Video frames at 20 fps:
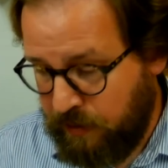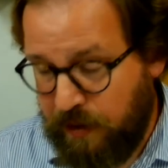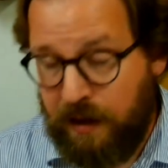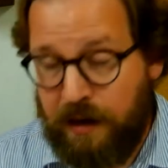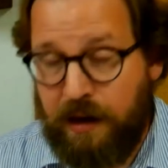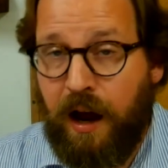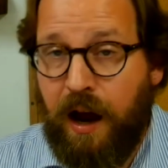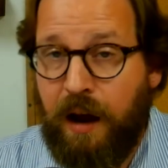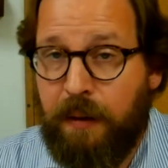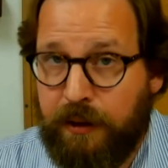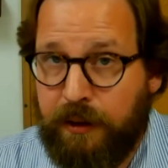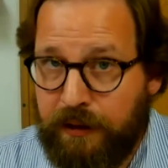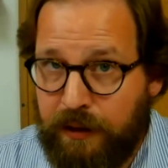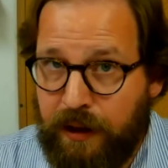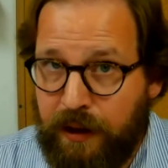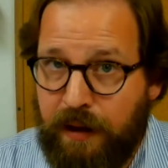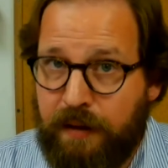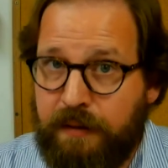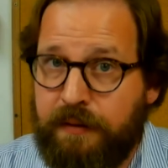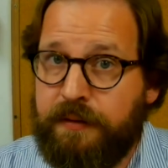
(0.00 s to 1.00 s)
and I will
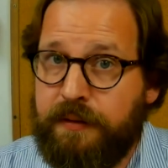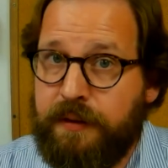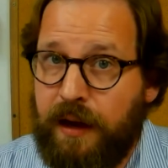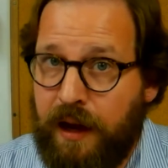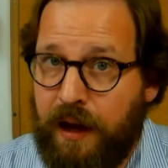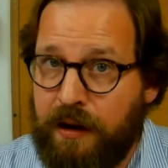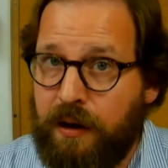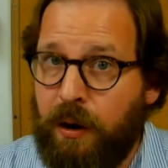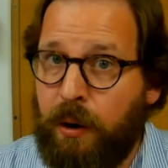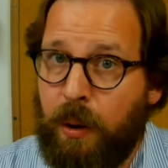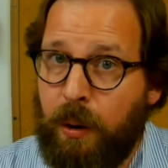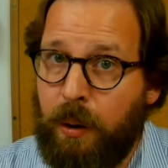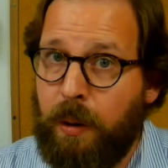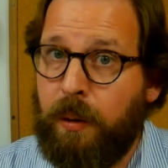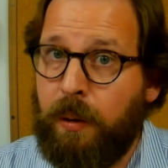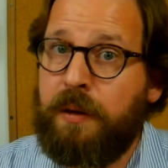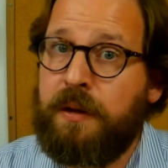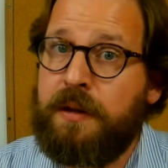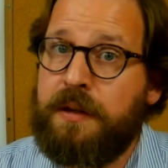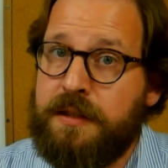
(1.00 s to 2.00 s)
love at
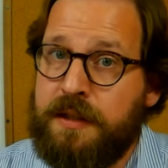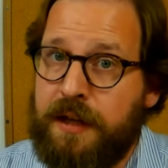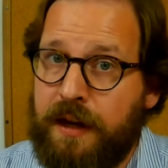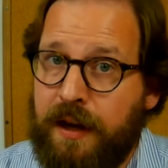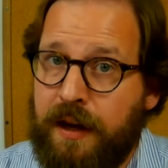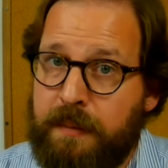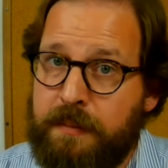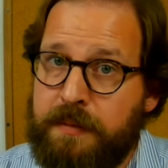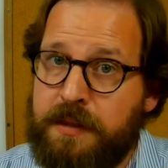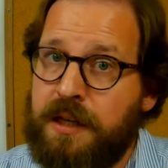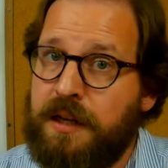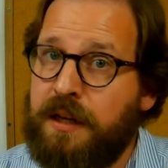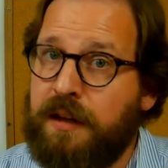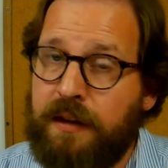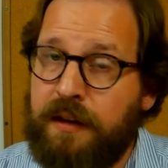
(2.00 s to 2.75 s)
all times.